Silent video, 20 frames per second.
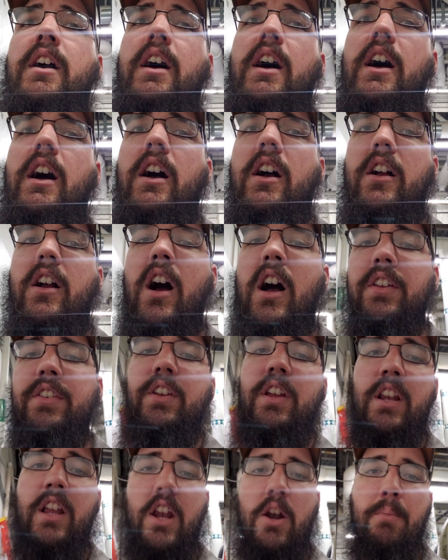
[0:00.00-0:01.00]
uh,
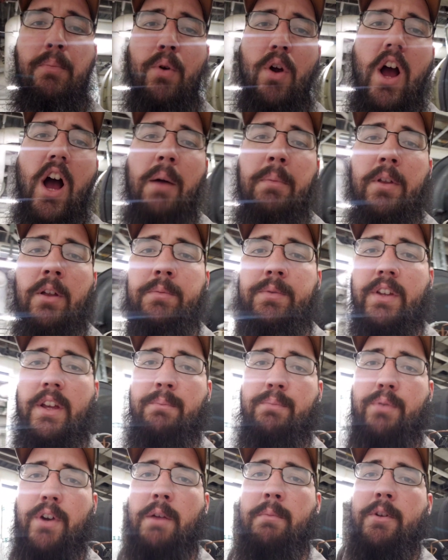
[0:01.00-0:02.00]
causing a lot of problems
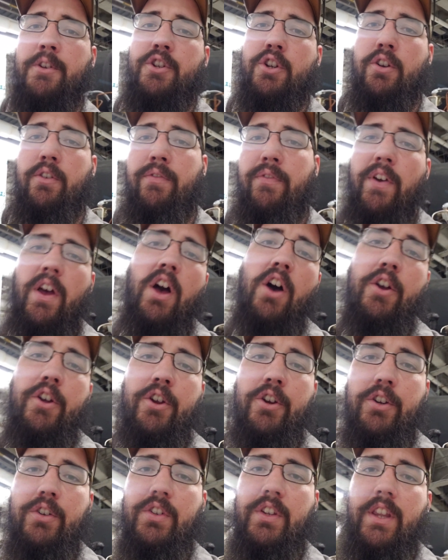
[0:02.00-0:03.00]
and premature
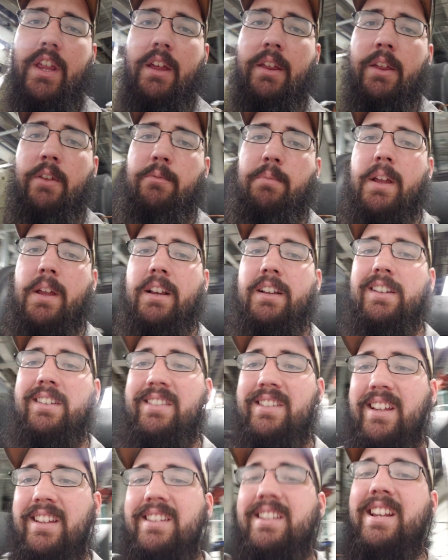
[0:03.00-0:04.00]
failures, and they, they've been
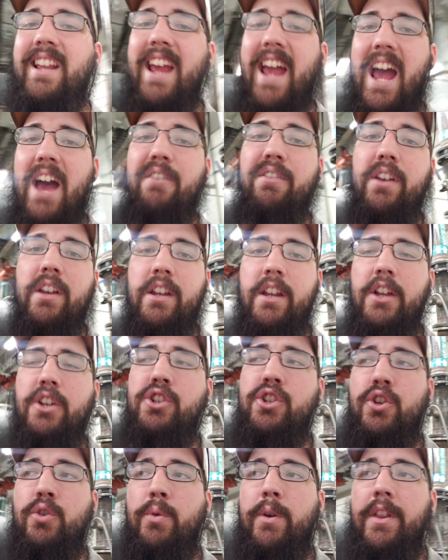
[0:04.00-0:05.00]
consistently having an
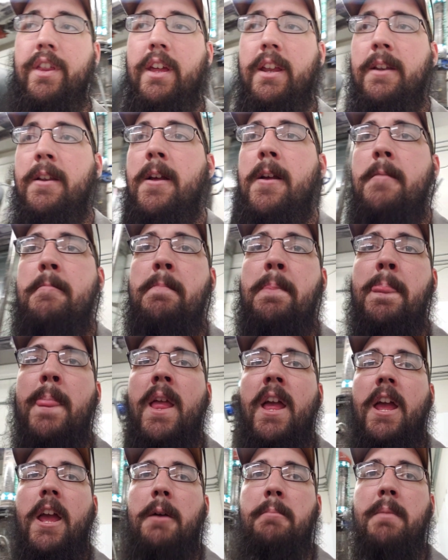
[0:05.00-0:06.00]
issue with it.
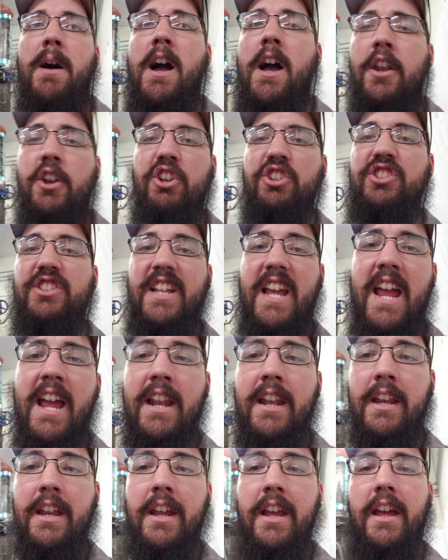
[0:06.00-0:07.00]
And my
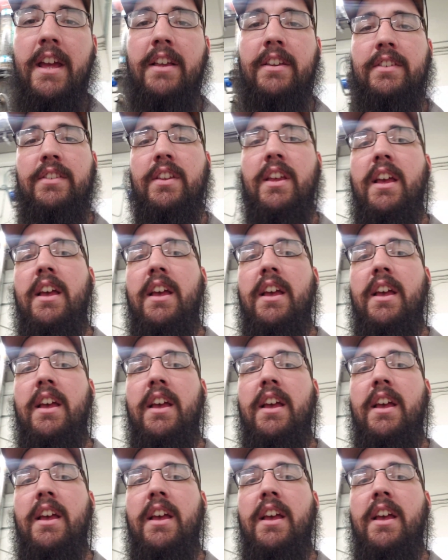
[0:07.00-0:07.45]
understanding is